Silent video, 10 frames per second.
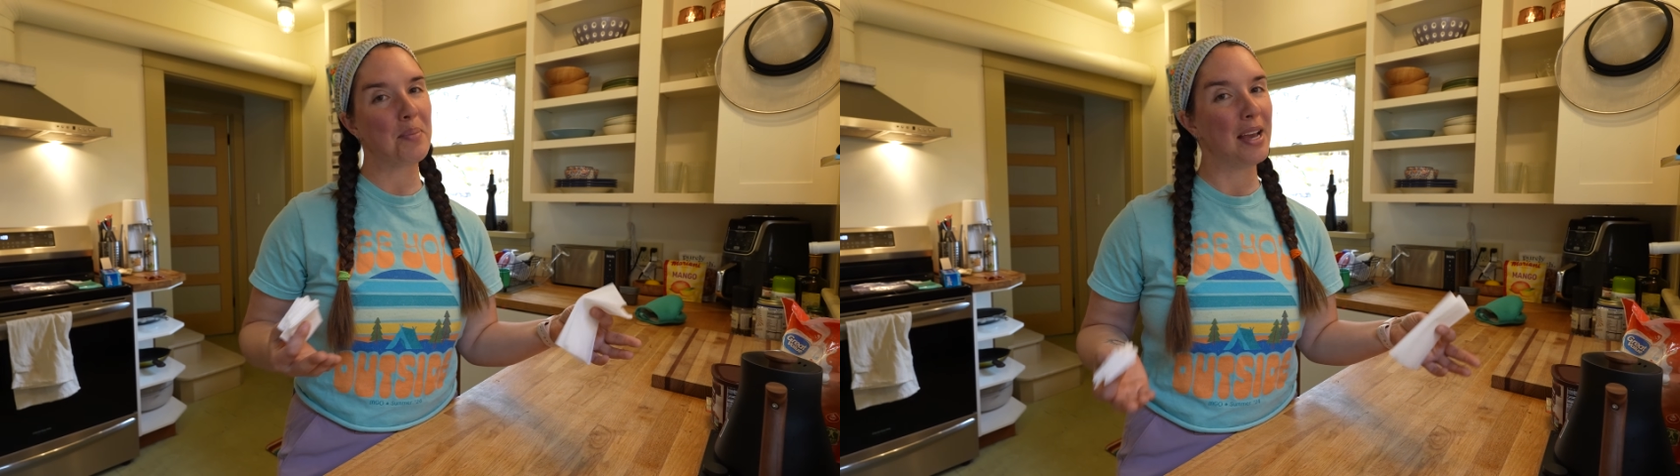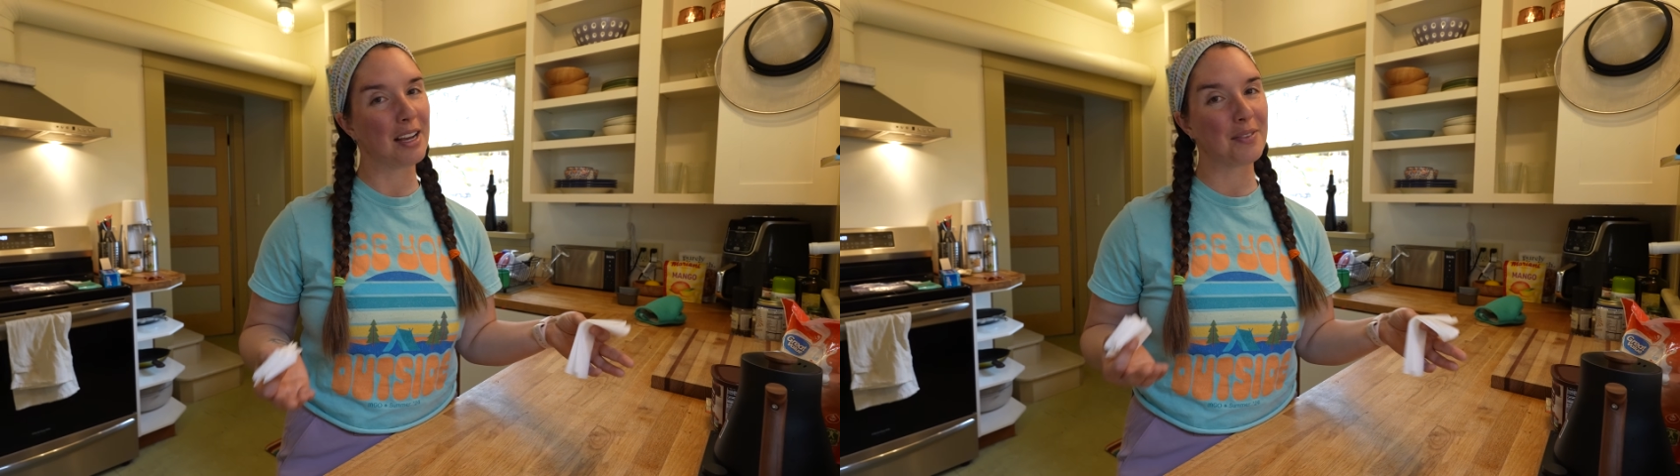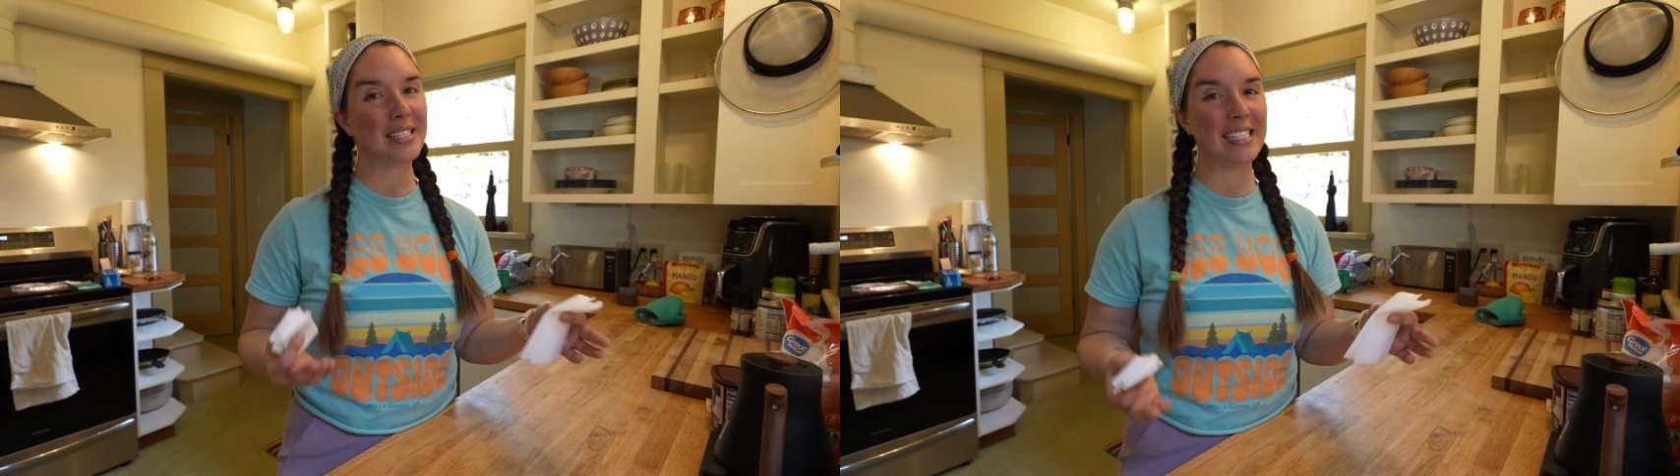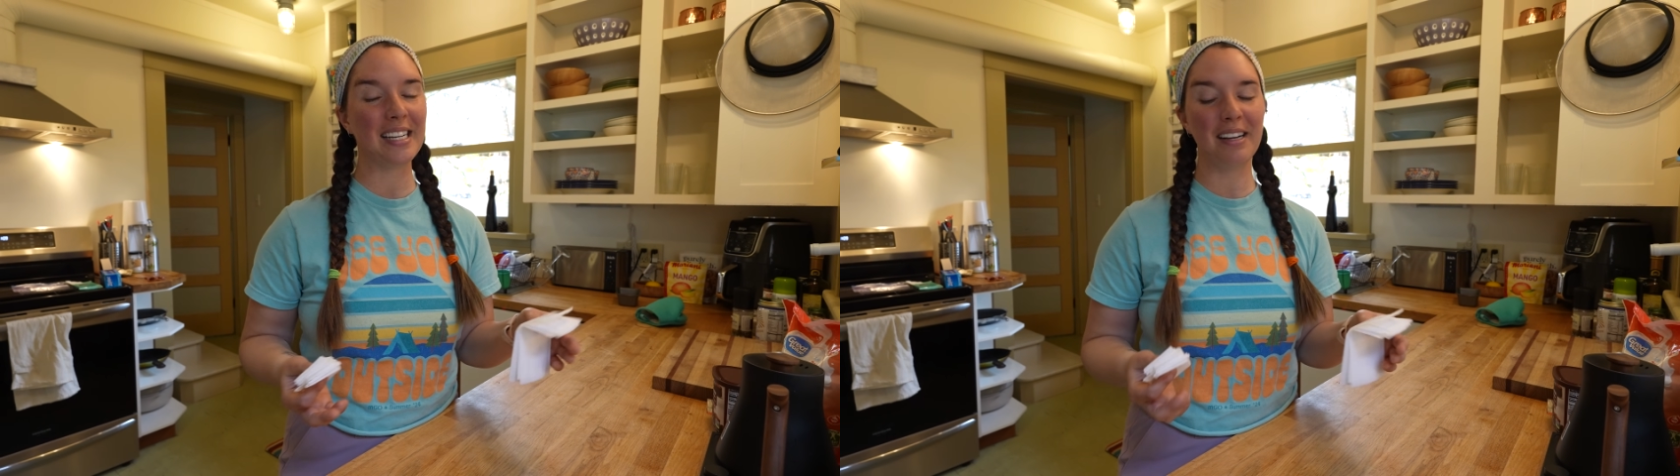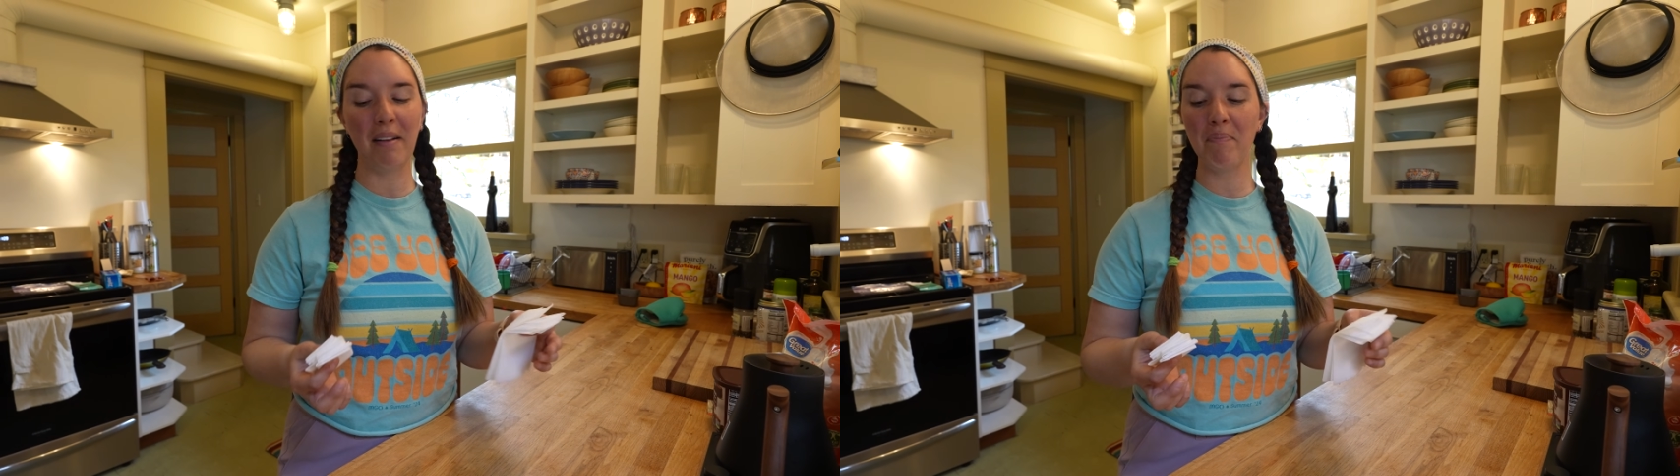big of a
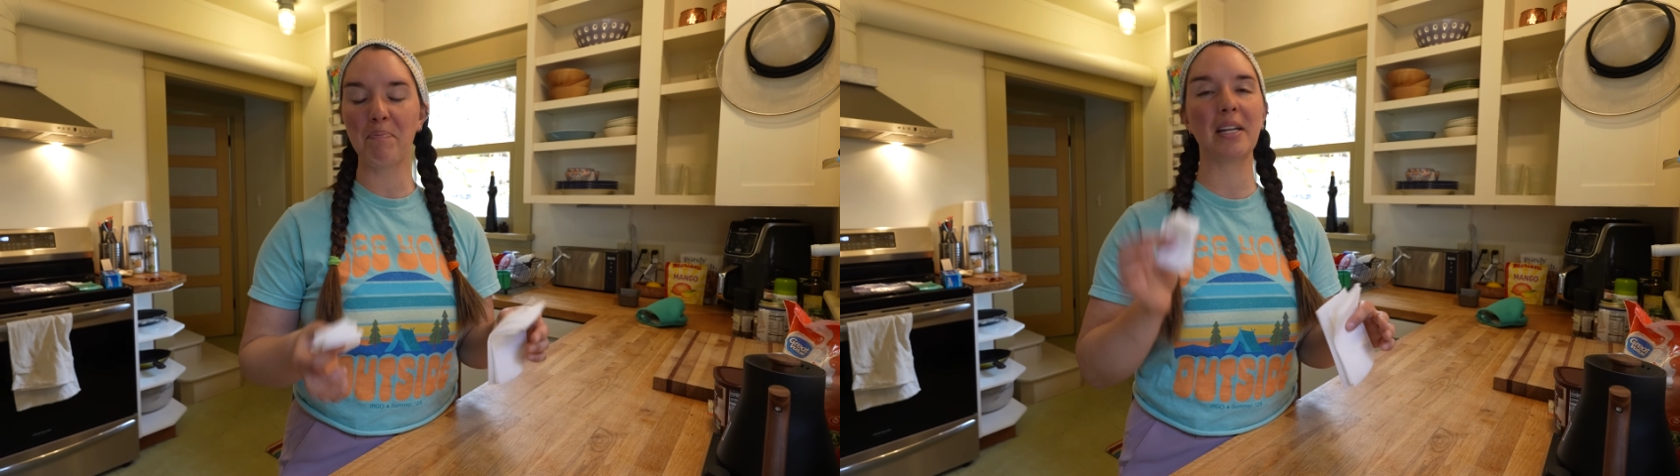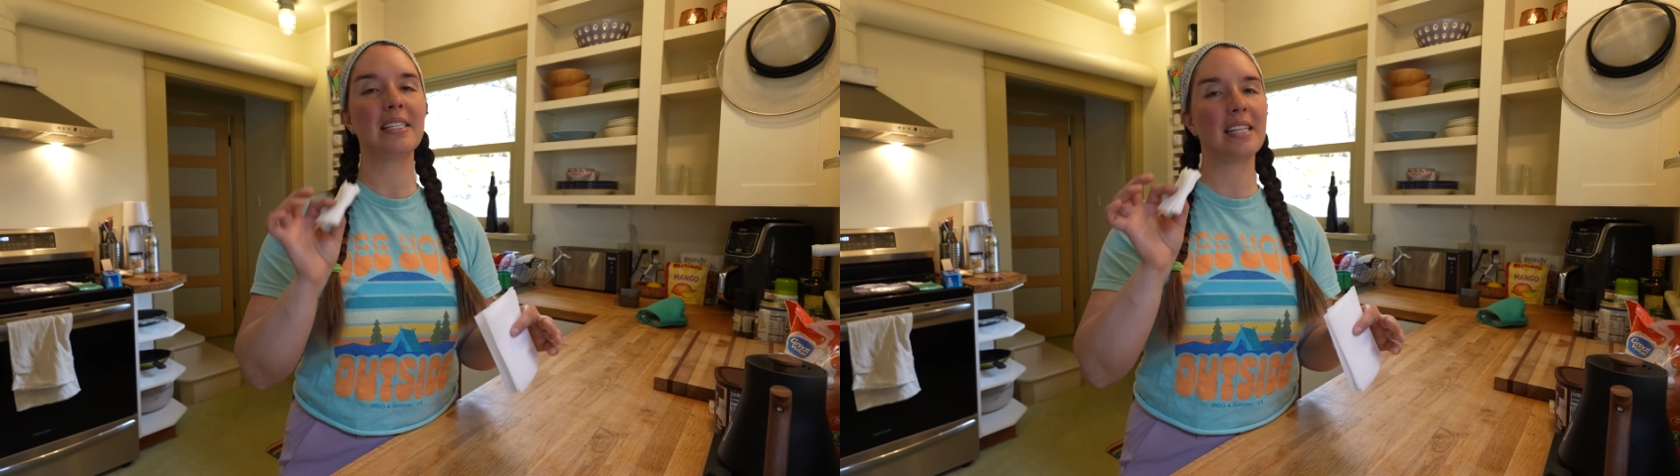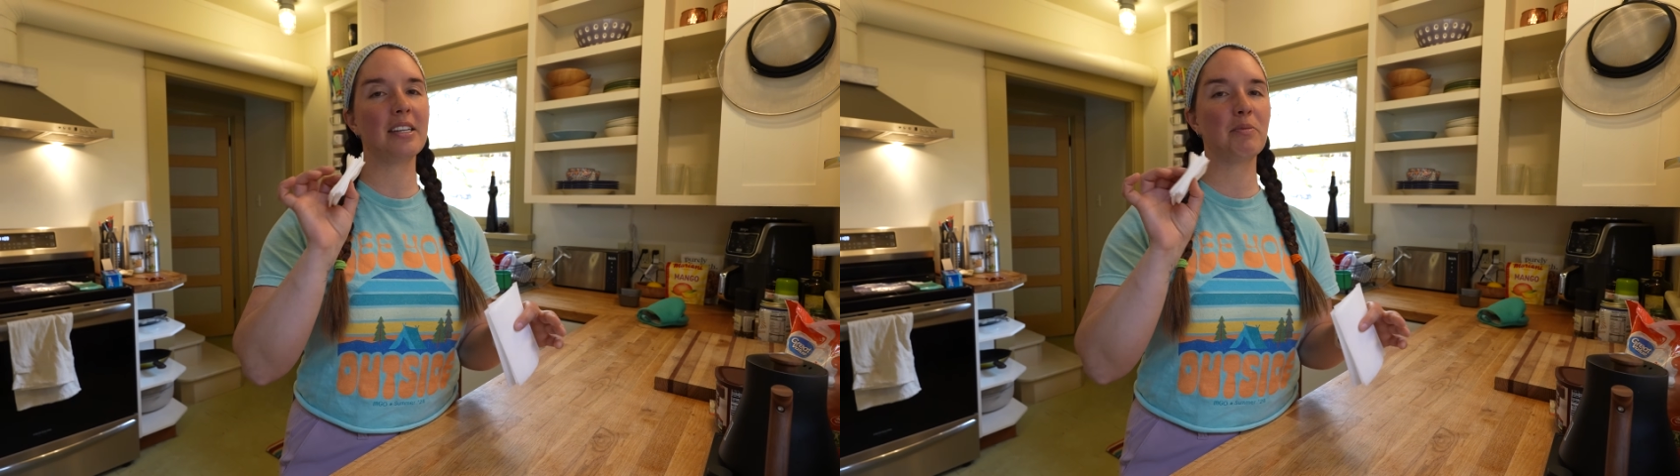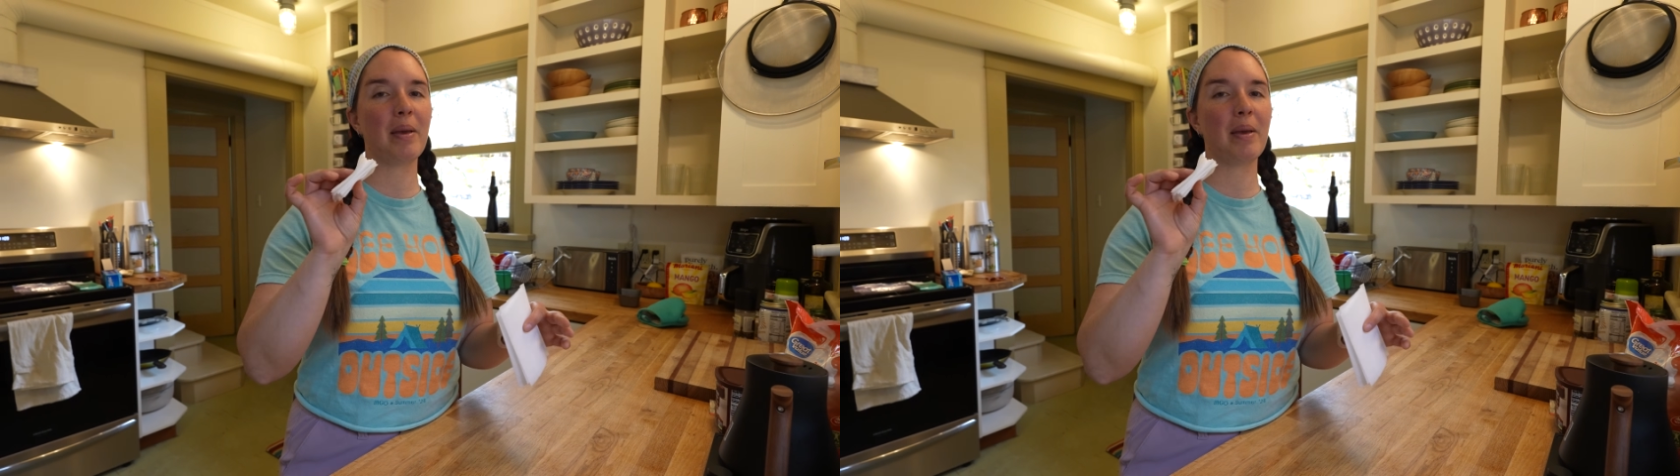deal, but it does